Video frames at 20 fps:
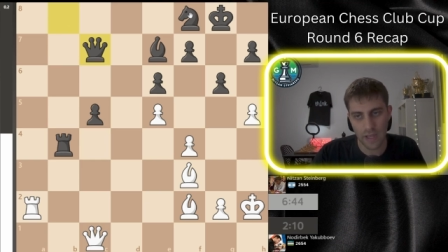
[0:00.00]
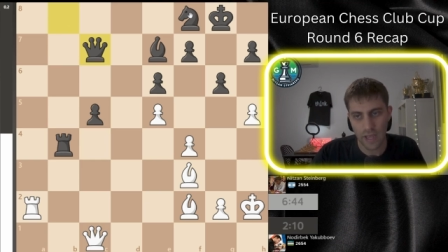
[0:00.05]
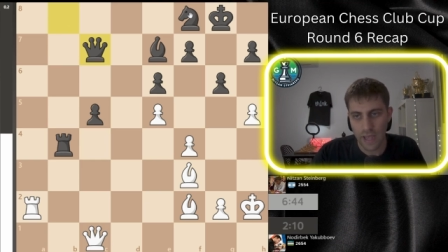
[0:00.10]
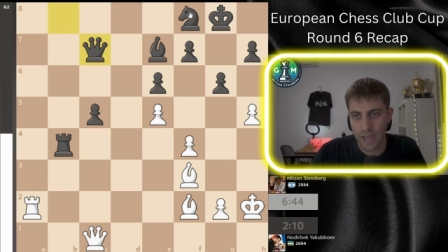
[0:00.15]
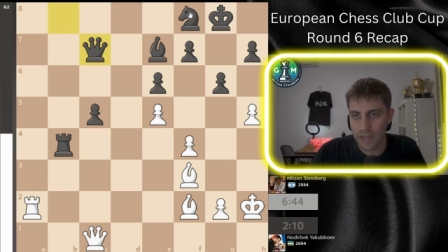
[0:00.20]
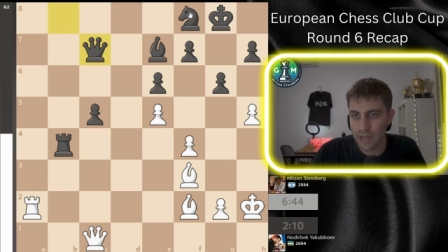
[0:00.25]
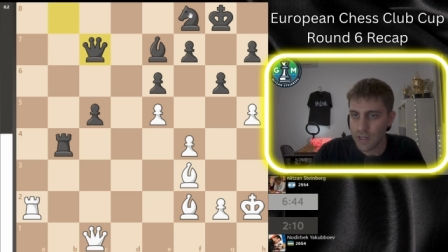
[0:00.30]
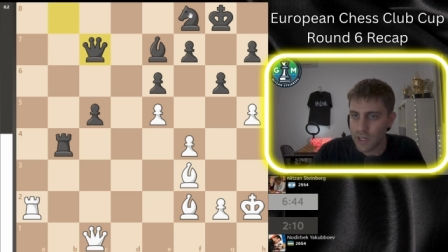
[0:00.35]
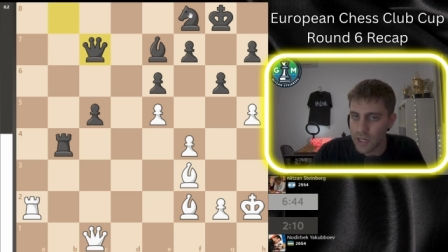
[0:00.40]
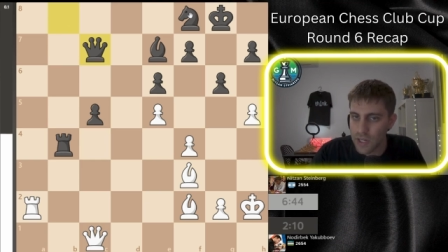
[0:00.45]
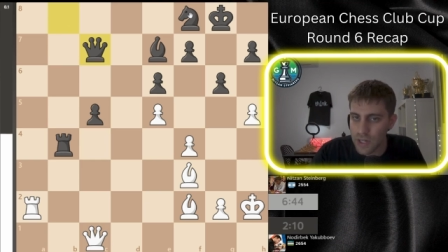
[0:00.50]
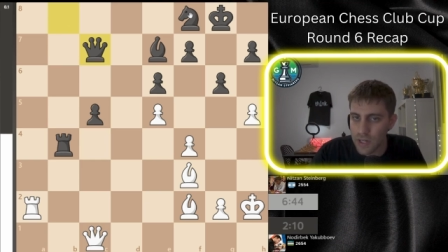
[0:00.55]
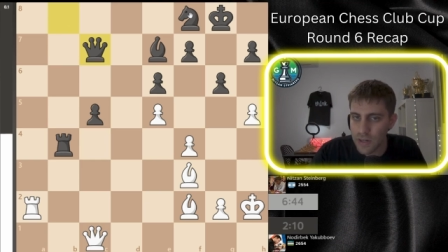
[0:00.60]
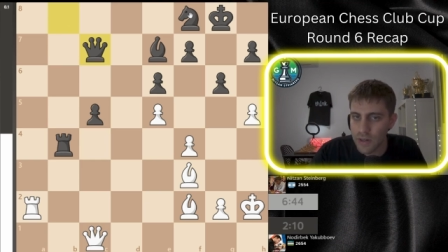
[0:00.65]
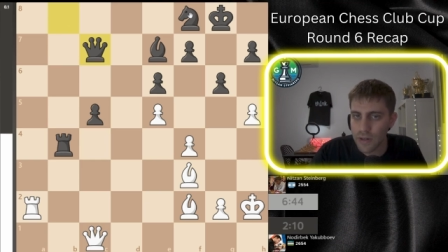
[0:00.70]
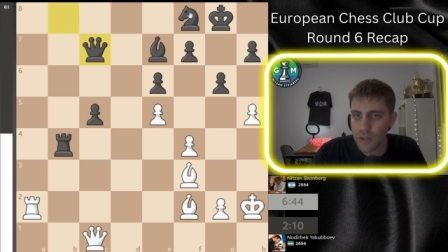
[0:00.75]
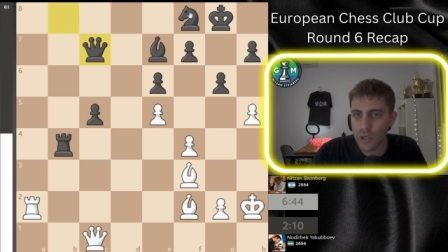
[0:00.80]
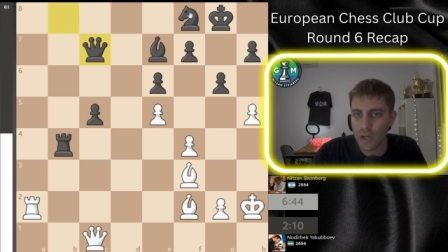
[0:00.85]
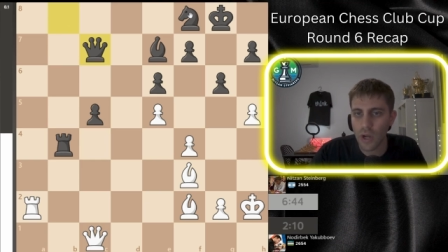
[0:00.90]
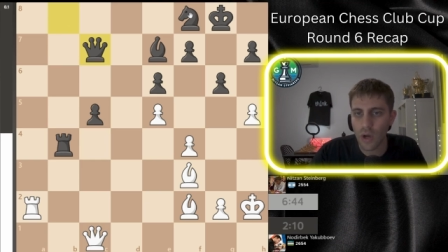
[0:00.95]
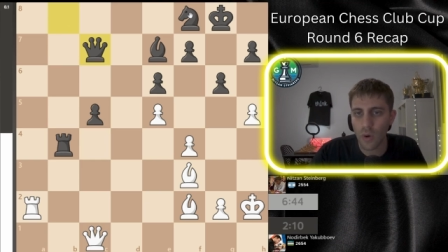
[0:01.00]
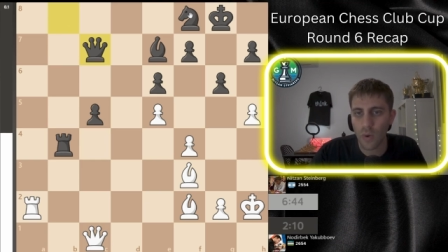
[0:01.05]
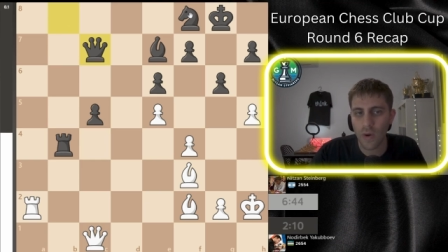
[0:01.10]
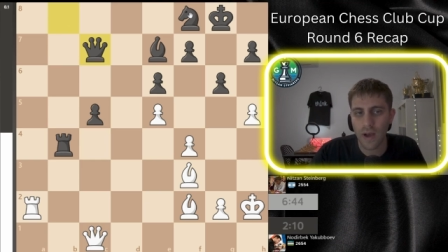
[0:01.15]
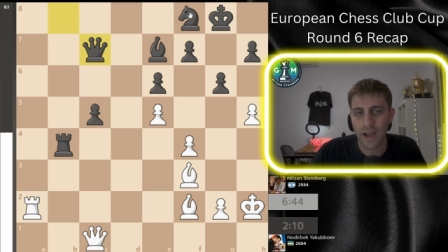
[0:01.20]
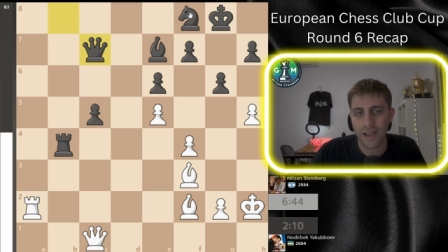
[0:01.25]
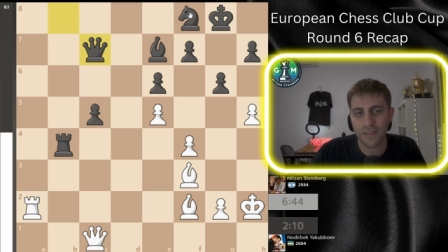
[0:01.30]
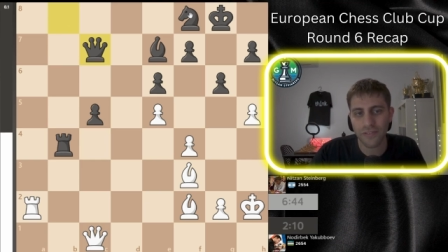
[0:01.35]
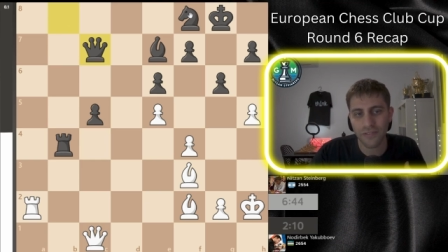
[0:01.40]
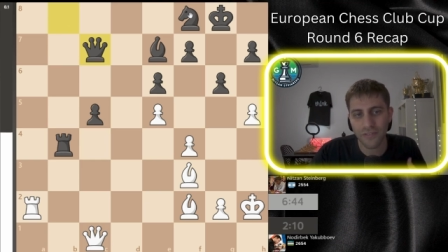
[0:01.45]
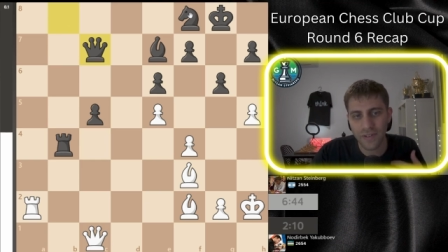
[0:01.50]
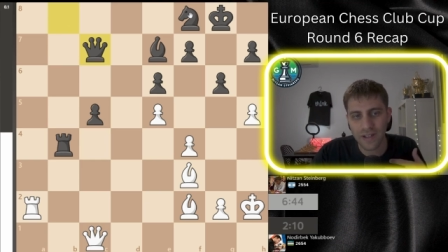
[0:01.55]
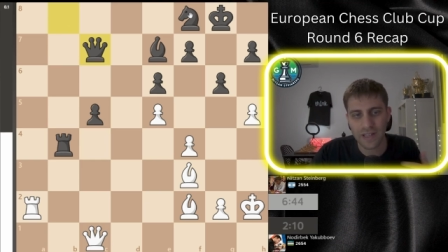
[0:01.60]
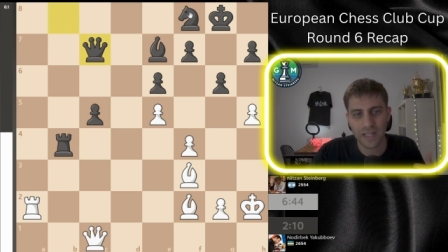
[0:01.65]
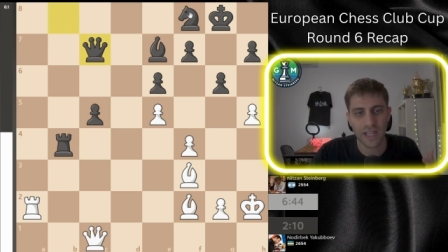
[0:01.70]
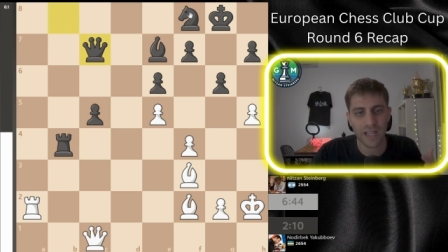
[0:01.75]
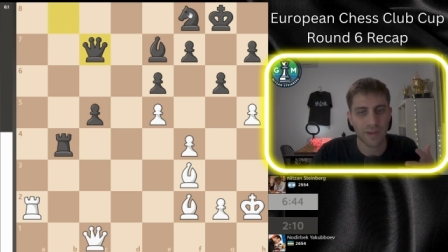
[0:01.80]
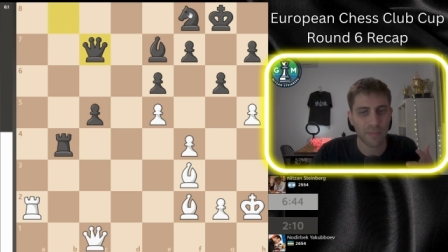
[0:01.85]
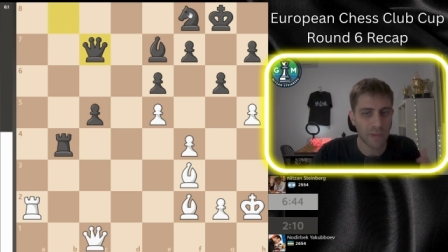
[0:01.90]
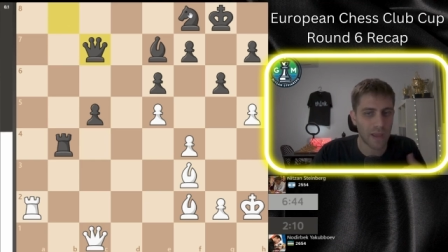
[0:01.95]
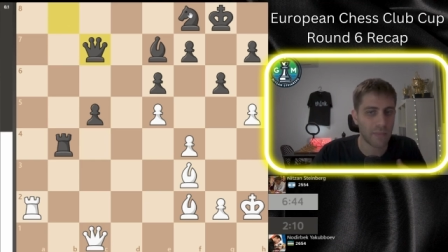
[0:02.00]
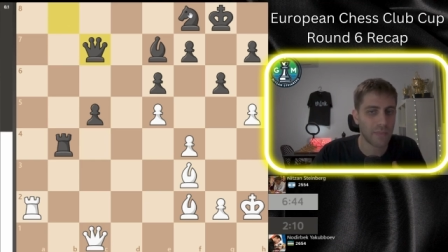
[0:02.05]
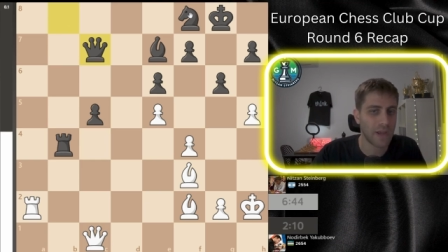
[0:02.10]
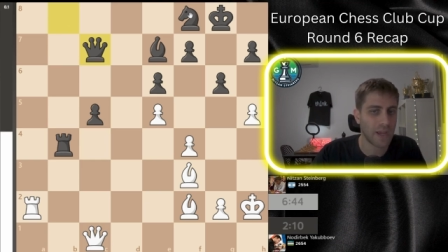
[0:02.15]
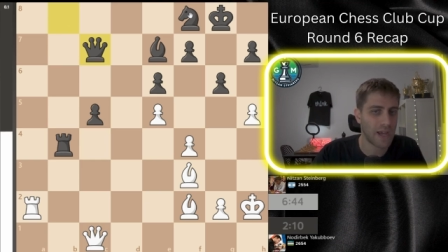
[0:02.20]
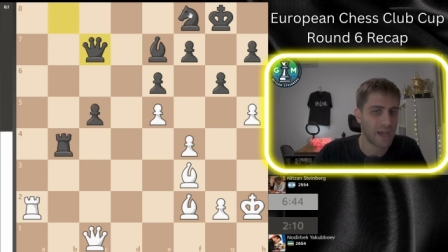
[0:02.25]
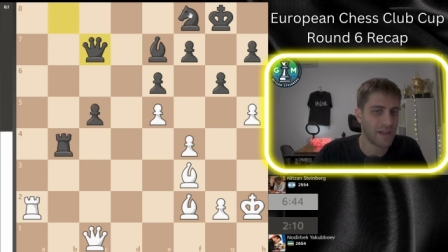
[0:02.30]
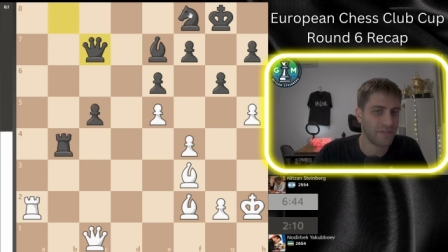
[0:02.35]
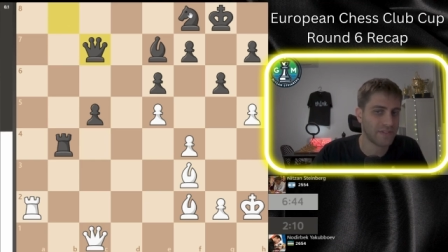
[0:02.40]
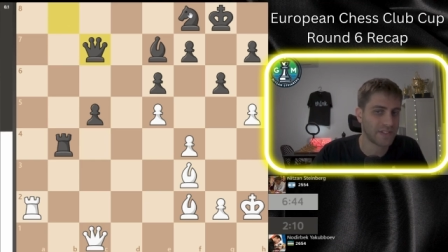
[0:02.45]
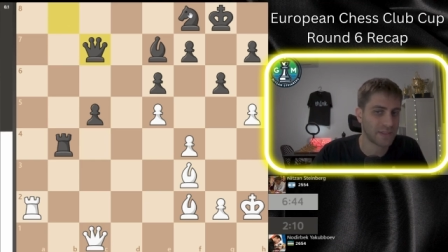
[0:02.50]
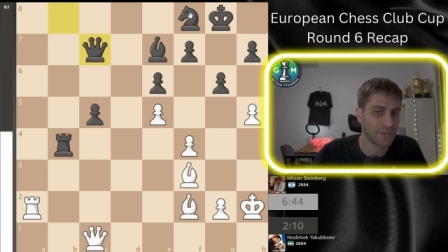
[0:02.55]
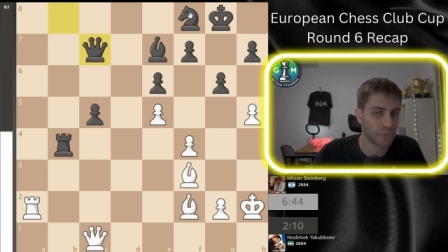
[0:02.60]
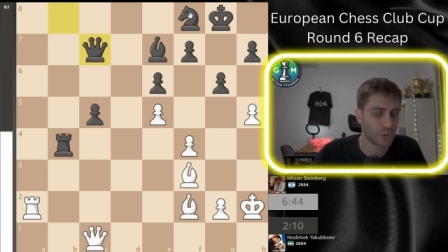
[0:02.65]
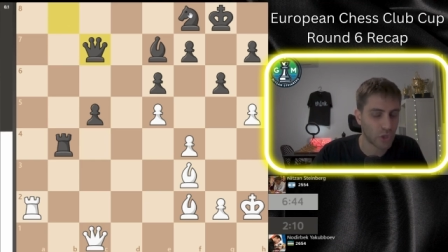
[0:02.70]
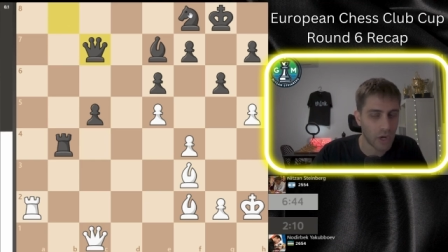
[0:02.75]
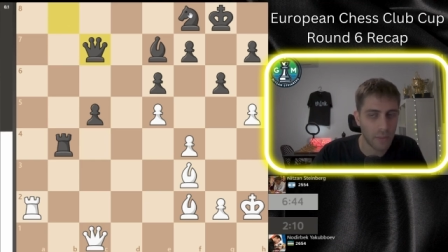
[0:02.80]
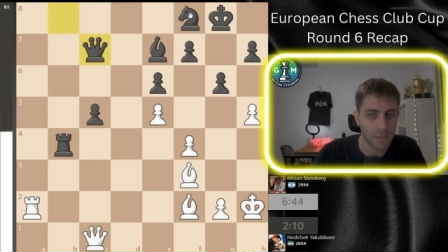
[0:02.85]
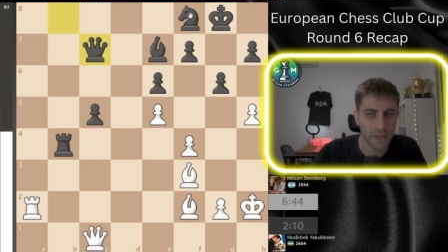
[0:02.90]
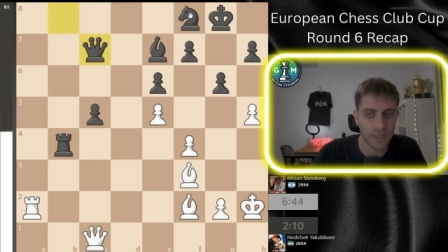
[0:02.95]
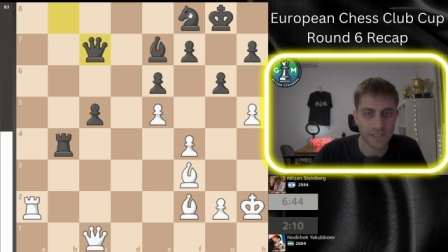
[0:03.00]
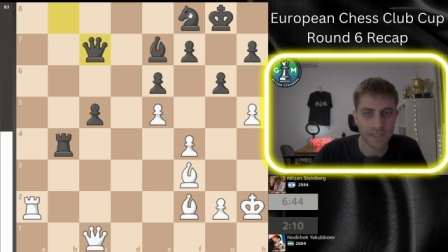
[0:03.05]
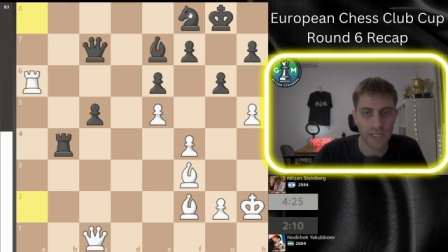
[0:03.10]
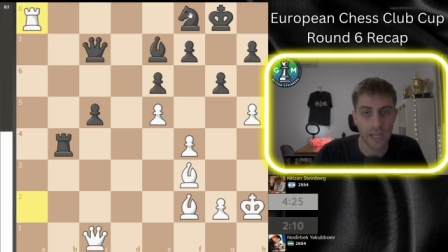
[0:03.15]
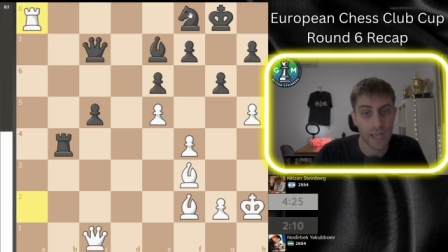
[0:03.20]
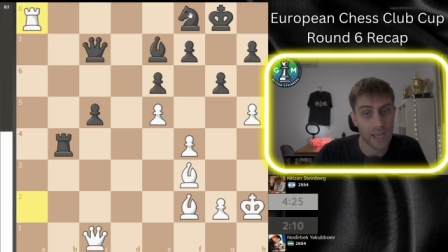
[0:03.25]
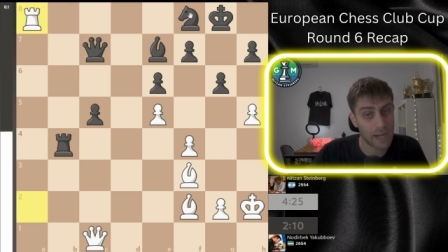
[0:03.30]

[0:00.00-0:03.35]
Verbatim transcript: And here, you know, I felt like maybe I have some troubles,